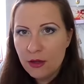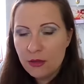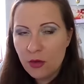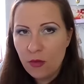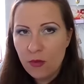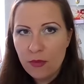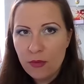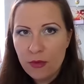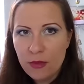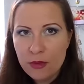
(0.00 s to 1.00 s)
So
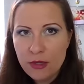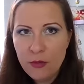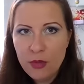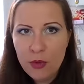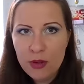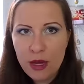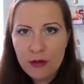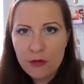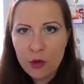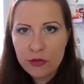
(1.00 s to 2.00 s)
tell me whether
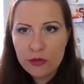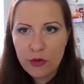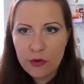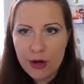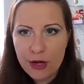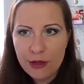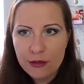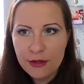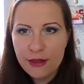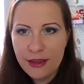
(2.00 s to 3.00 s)
I've lost you already.